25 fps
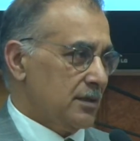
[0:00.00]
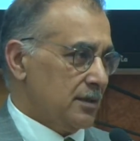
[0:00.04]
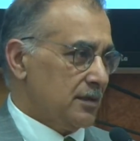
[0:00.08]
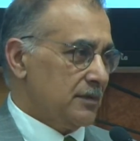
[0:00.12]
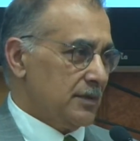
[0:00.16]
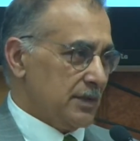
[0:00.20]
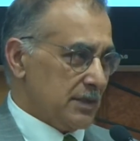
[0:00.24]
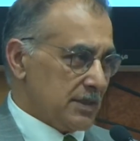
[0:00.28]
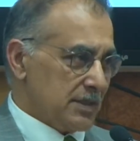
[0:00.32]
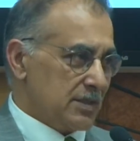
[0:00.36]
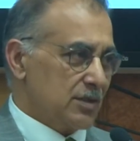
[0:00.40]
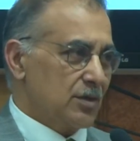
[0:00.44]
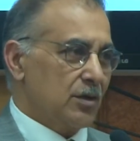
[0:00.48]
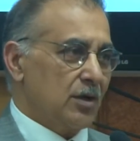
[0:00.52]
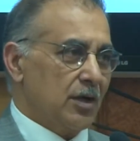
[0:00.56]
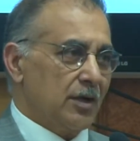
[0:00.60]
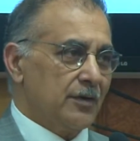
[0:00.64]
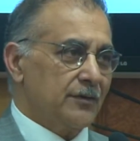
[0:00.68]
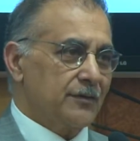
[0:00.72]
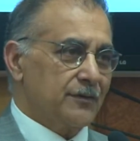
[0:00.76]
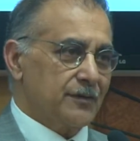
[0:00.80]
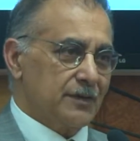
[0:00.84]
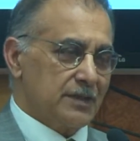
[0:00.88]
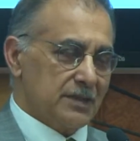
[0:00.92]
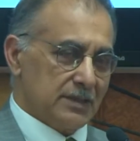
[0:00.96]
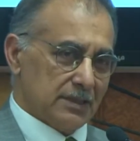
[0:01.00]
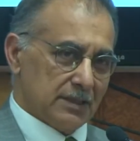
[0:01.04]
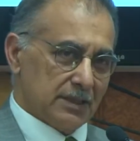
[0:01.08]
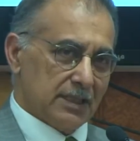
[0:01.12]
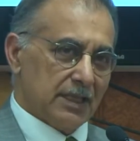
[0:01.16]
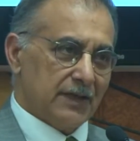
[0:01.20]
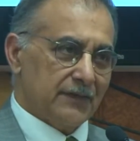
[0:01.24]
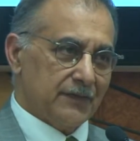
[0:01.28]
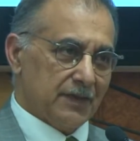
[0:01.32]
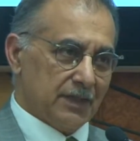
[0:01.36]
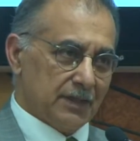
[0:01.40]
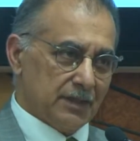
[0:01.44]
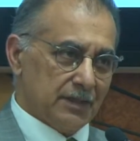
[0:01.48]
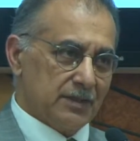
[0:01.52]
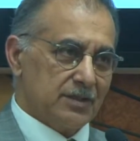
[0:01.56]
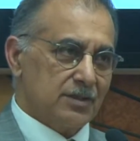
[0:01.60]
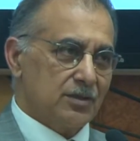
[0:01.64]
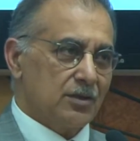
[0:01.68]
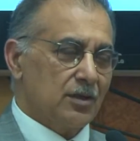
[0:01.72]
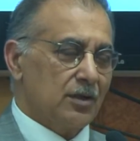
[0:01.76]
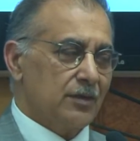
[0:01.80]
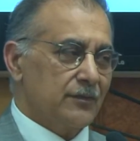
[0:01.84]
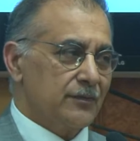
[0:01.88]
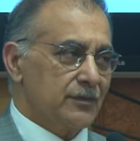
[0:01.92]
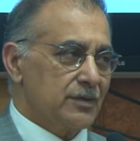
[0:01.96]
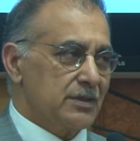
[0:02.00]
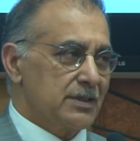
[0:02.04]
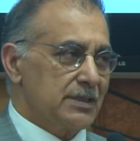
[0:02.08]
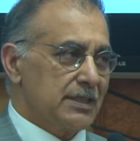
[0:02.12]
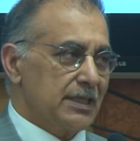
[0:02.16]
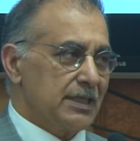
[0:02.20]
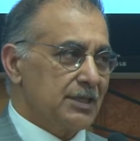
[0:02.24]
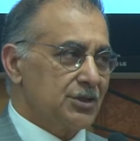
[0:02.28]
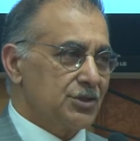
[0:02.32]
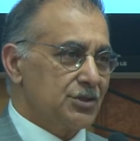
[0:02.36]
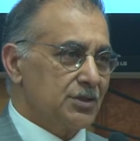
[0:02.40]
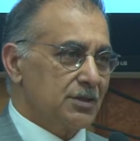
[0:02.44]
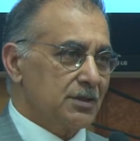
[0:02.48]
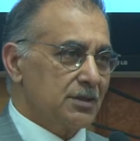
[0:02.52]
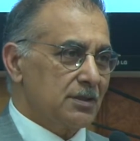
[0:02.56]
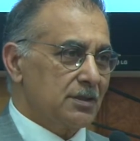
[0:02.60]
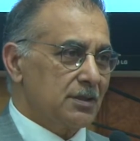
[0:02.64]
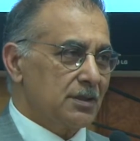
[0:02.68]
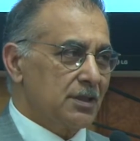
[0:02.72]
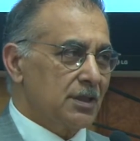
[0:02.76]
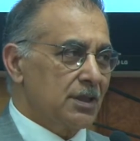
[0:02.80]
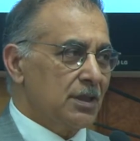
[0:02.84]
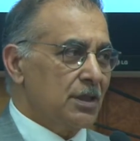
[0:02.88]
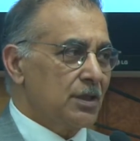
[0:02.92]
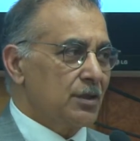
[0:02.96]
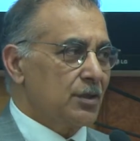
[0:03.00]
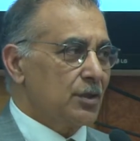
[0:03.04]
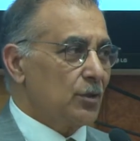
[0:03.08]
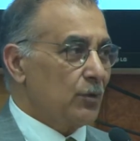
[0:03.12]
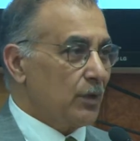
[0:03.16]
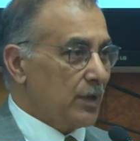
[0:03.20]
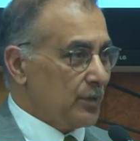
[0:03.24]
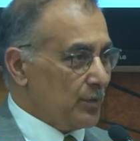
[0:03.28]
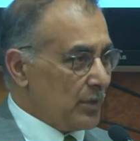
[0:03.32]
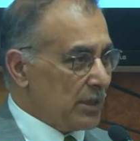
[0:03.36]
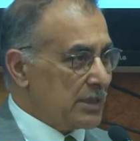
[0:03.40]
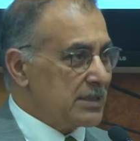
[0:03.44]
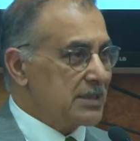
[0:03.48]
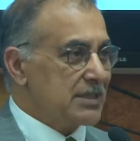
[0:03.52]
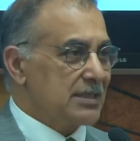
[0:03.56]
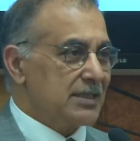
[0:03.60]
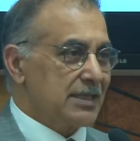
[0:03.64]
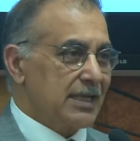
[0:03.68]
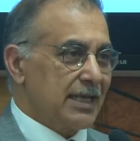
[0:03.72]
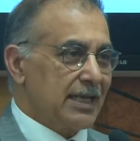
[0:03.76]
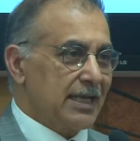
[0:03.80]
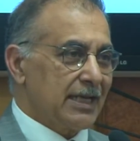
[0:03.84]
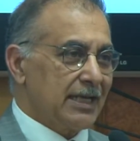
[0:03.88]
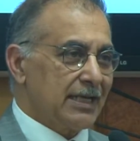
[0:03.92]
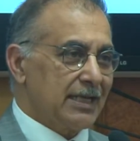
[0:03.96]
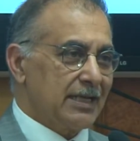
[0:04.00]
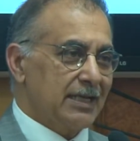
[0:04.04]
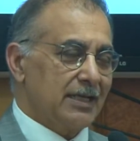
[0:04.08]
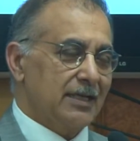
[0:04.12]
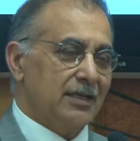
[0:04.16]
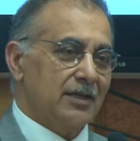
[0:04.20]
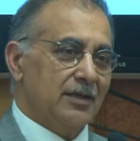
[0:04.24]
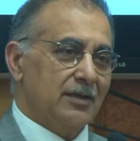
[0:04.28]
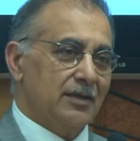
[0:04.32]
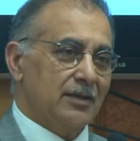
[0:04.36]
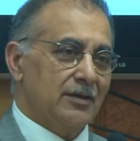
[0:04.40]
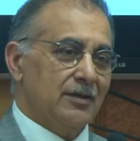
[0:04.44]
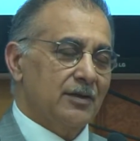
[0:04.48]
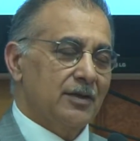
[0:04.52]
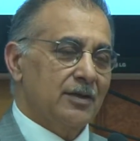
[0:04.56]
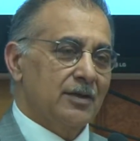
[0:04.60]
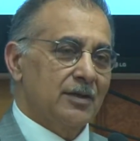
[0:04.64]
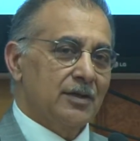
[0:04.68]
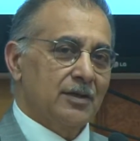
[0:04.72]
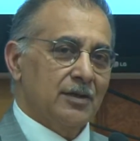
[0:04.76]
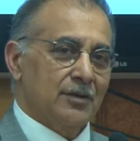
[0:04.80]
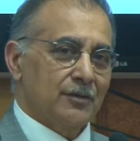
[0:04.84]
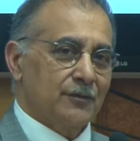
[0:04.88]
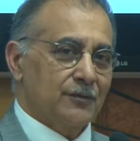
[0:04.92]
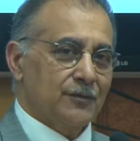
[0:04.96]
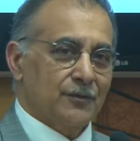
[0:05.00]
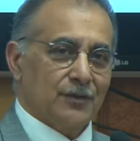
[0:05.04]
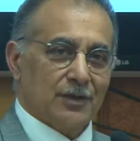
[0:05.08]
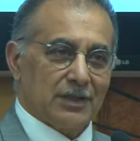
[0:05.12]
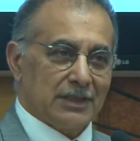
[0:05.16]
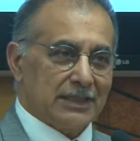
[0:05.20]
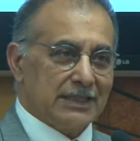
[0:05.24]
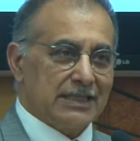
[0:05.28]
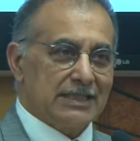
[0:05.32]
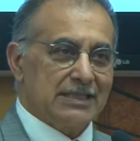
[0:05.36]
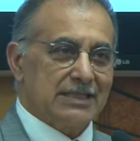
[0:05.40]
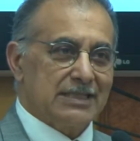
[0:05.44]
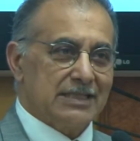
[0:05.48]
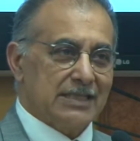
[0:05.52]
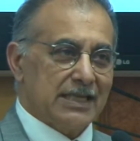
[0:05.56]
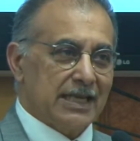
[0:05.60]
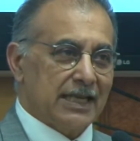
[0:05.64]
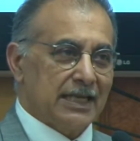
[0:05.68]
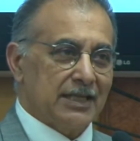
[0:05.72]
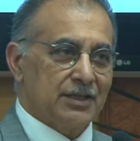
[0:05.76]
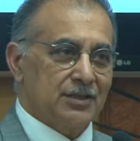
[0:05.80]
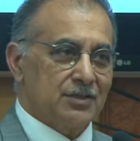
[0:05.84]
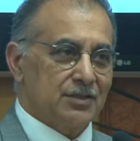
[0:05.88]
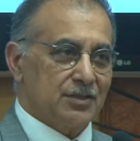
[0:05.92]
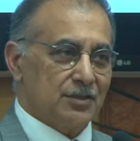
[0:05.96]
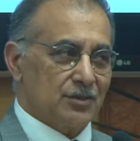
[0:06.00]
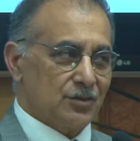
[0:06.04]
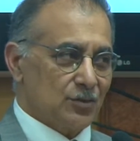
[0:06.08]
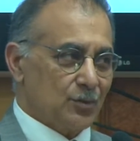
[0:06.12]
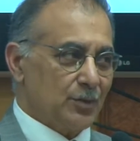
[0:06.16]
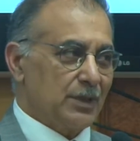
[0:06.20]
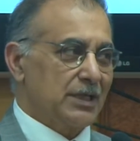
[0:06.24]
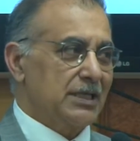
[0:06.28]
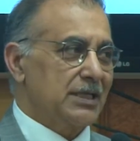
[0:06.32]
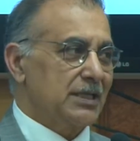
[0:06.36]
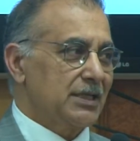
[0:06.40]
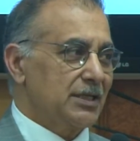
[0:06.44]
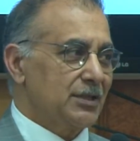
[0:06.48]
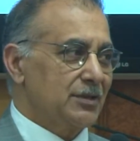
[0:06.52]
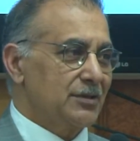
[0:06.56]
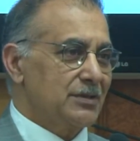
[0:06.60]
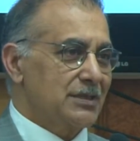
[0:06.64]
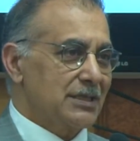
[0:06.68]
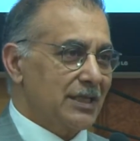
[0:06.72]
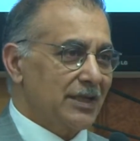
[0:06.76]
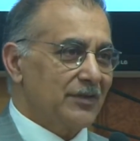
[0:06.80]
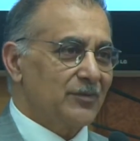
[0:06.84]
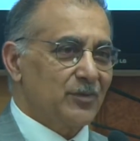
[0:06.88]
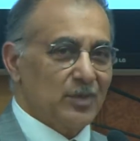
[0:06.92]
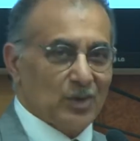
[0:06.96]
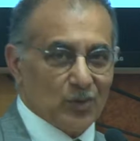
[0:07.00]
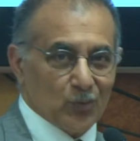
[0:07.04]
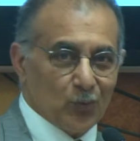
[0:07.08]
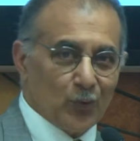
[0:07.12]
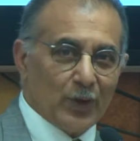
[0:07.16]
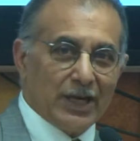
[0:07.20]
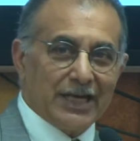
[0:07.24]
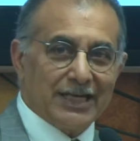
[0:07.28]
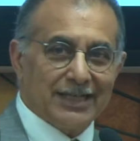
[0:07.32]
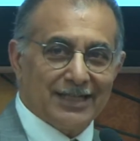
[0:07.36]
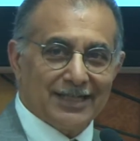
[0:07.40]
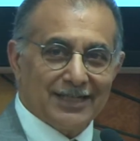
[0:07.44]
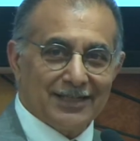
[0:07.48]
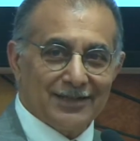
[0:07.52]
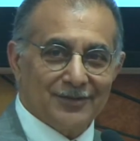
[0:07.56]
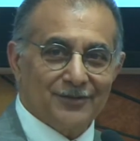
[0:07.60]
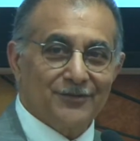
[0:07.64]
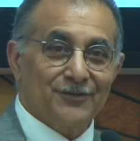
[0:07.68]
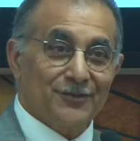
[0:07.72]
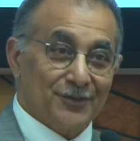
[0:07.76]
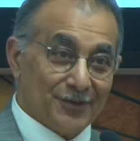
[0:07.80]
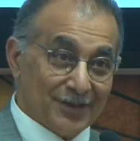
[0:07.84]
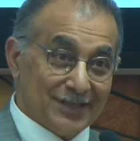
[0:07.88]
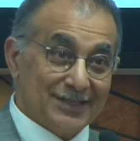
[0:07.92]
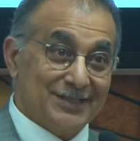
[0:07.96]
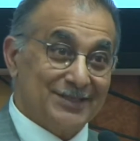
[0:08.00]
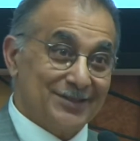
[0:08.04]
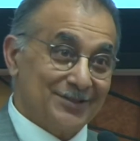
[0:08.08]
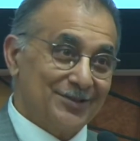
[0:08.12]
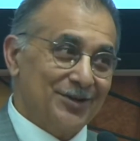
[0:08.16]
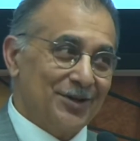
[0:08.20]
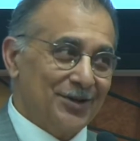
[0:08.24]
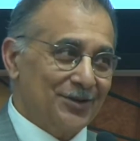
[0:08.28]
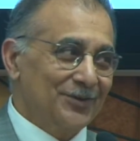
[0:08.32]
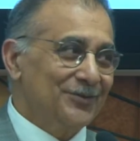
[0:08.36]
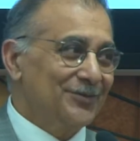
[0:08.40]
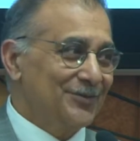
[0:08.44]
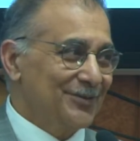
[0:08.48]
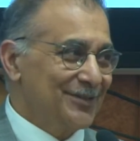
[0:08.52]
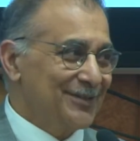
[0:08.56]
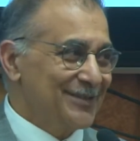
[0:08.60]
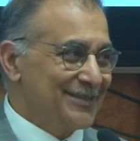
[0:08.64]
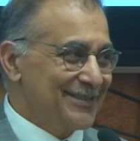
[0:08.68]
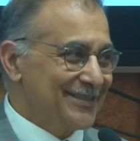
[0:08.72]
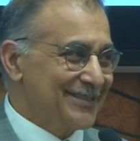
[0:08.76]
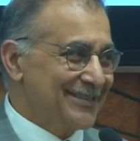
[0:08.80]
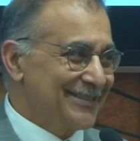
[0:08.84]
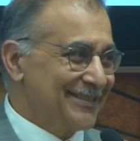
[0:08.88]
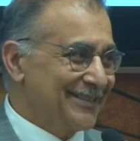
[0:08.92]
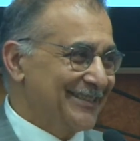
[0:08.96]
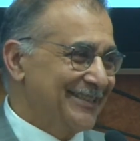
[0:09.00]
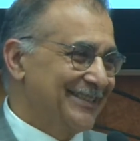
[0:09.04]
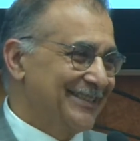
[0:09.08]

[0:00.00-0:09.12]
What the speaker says: this conference and having this conversation. Though I must say, for at least 10 to 20 years I've been waiting for this conference.